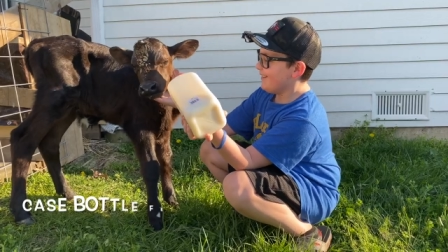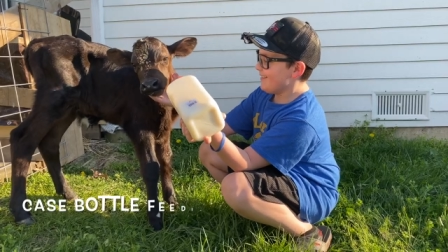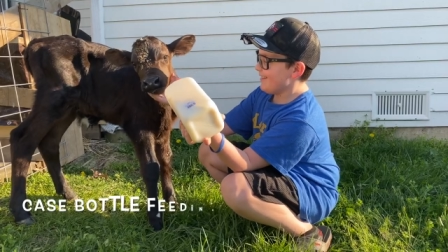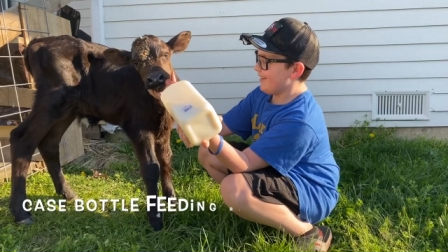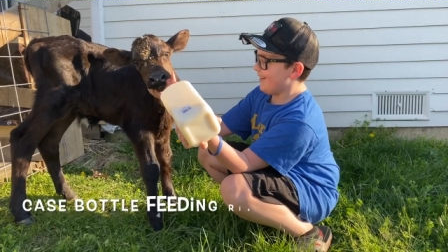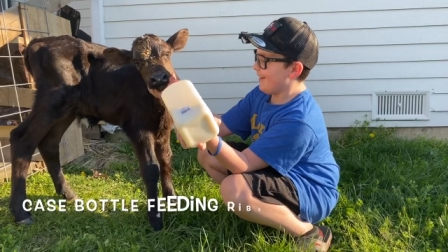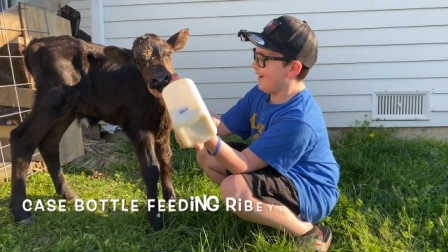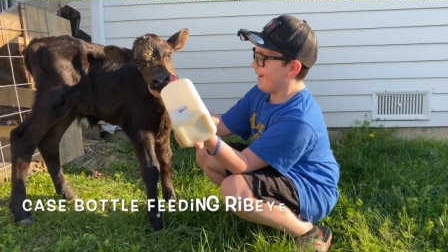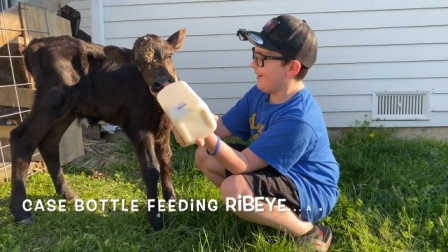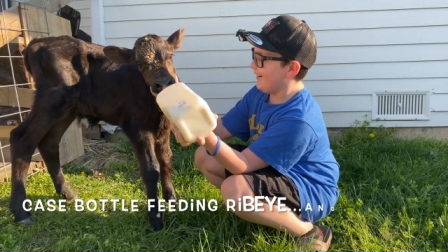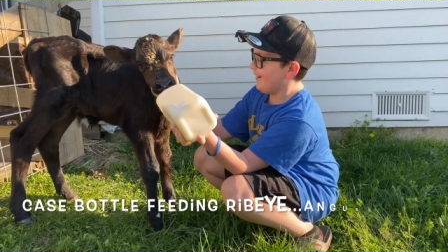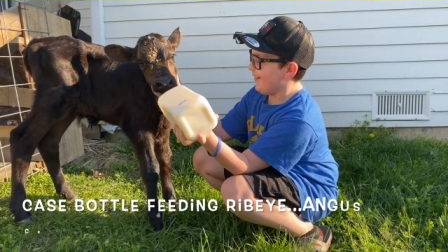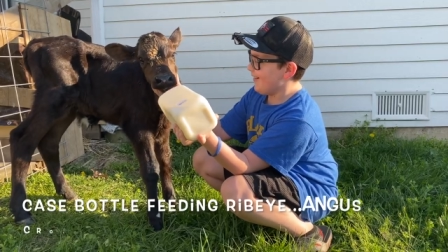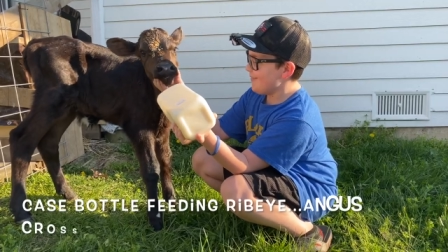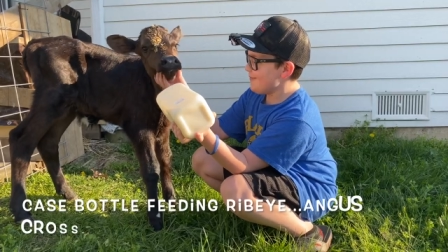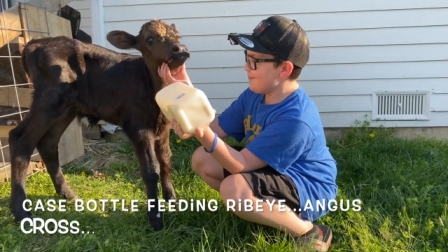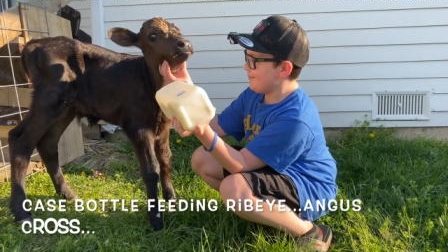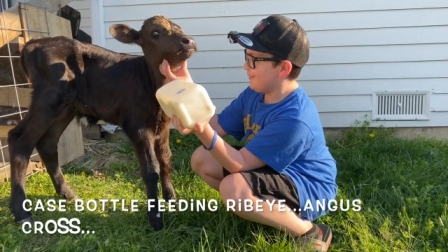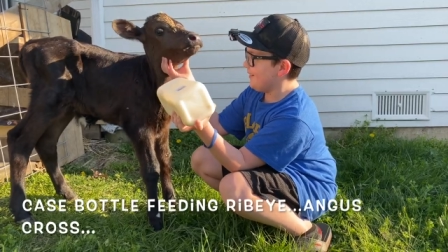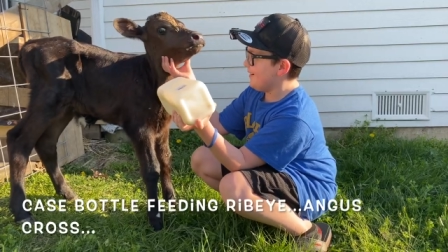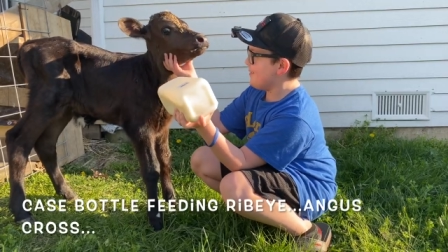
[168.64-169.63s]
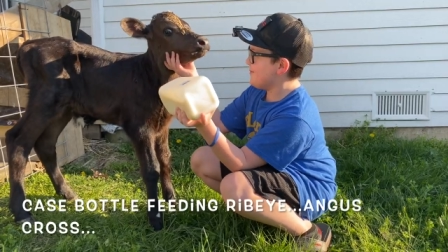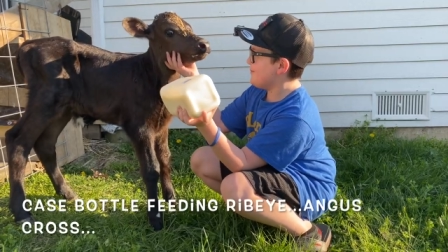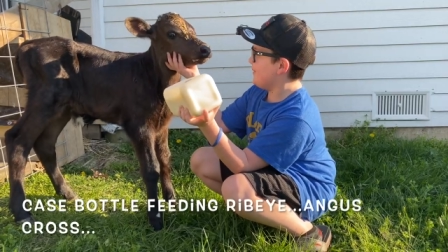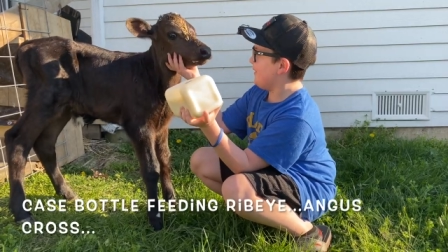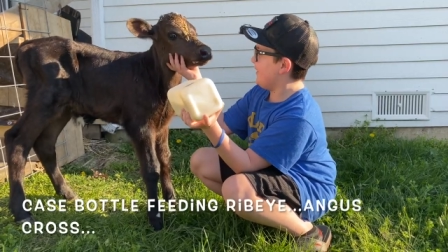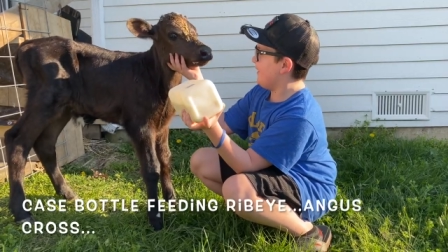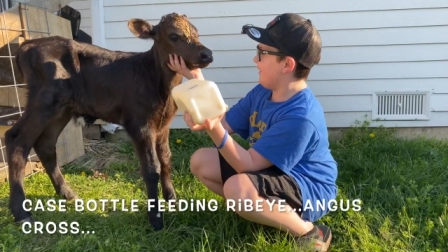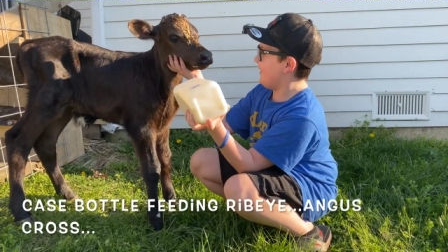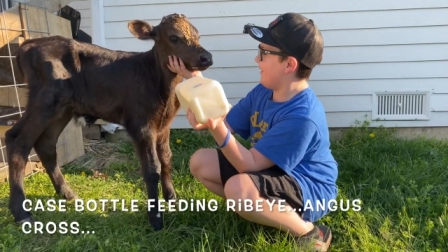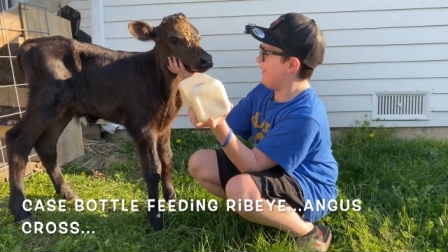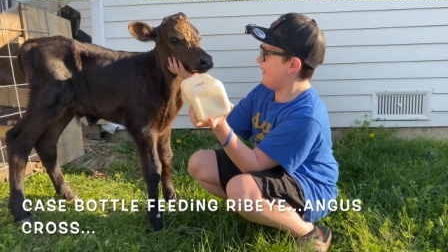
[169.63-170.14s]
You gotta open up,
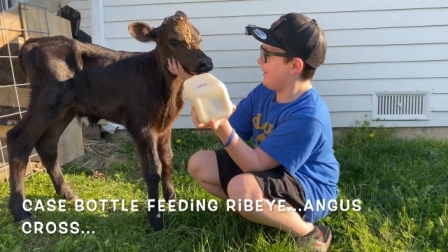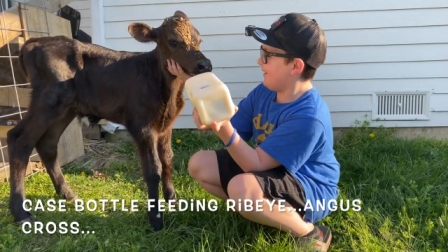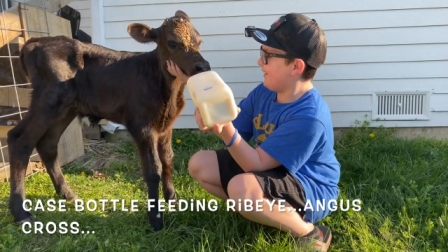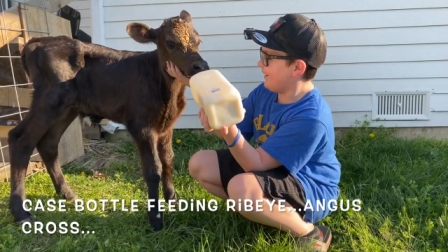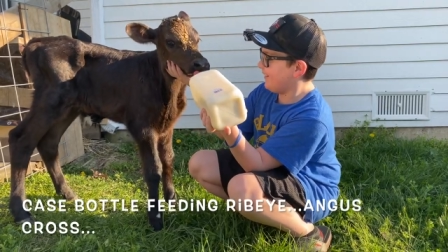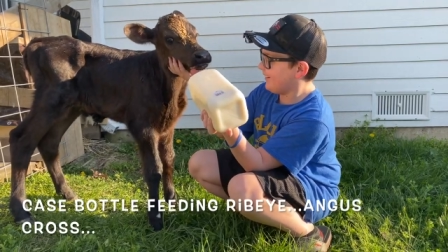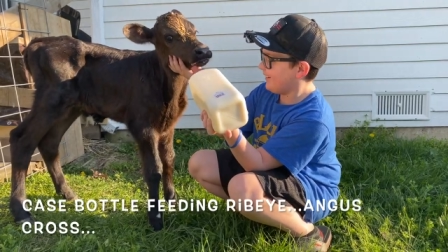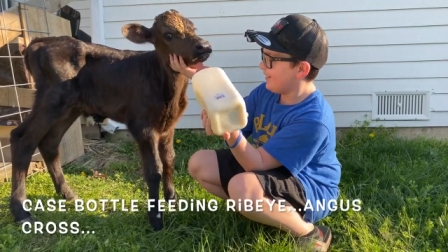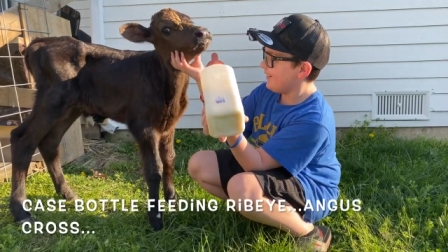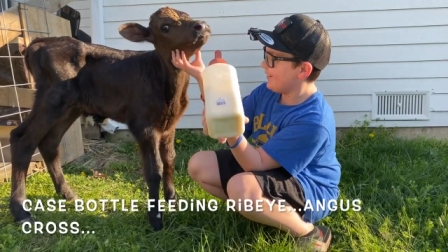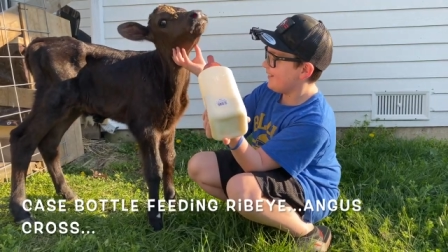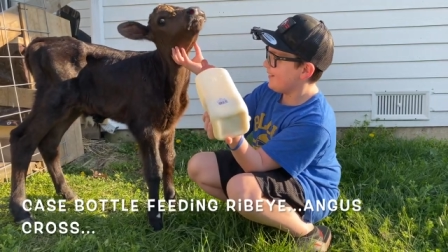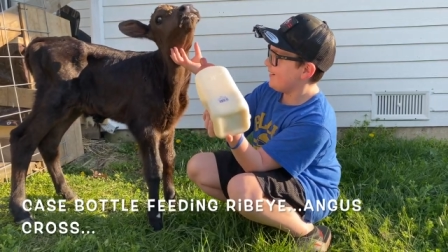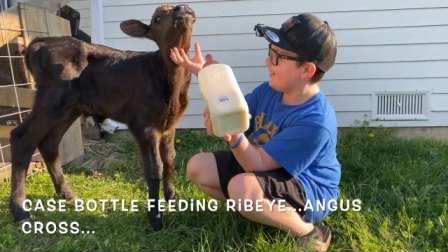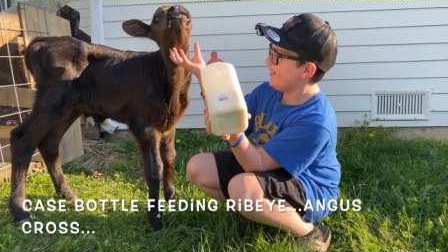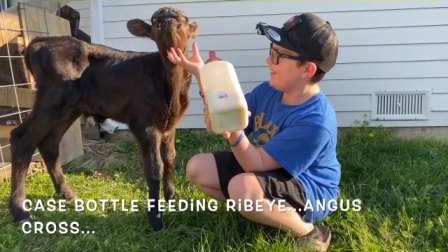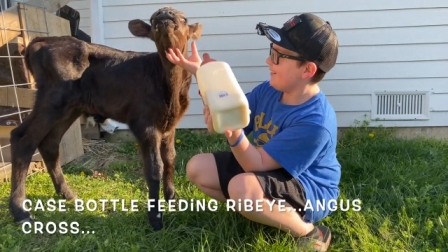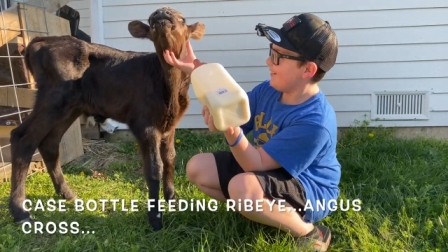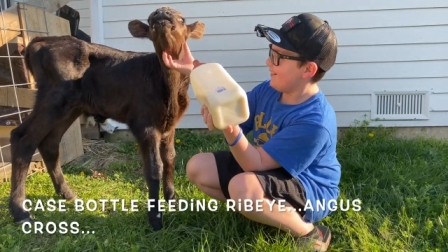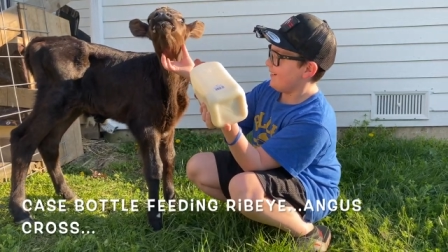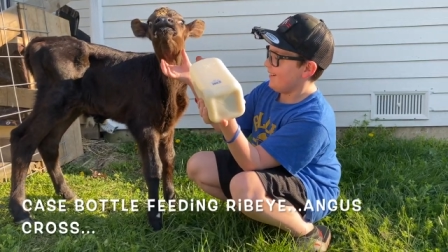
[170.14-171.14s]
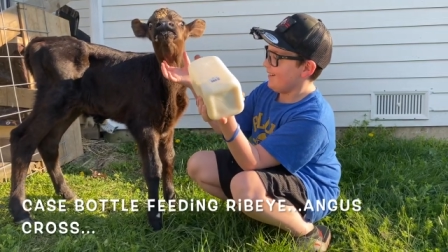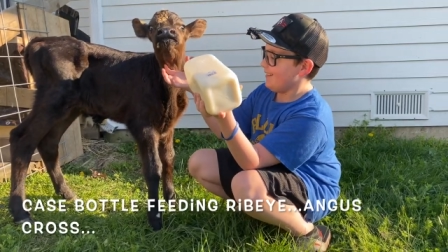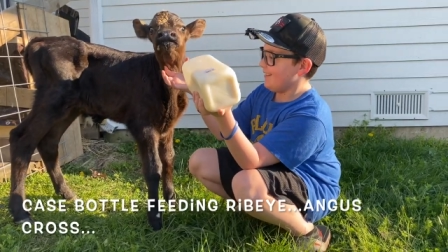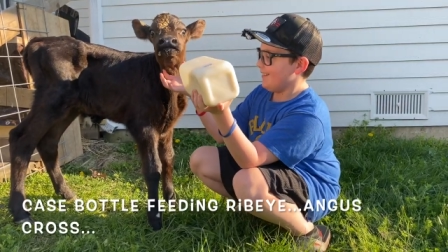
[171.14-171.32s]
buddy. Hey,